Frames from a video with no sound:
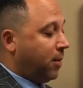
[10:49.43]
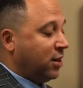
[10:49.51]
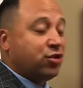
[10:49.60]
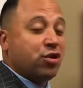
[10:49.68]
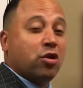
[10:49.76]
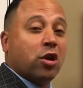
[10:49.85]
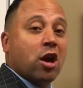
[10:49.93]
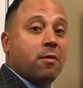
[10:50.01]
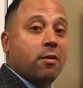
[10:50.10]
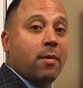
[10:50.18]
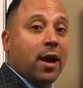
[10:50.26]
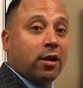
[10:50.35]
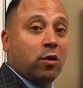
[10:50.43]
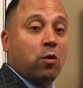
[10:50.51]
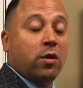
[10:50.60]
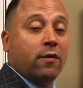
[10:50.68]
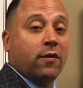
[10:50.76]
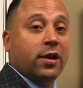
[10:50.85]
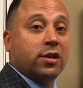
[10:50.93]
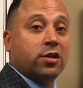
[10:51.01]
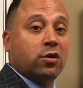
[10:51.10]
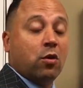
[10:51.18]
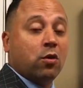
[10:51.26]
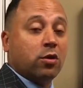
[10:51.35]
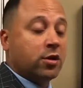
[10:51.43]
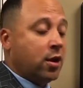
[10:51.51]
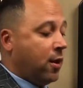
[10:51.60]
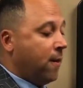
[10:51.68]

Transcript: Make sure you're coming back to one of these stores.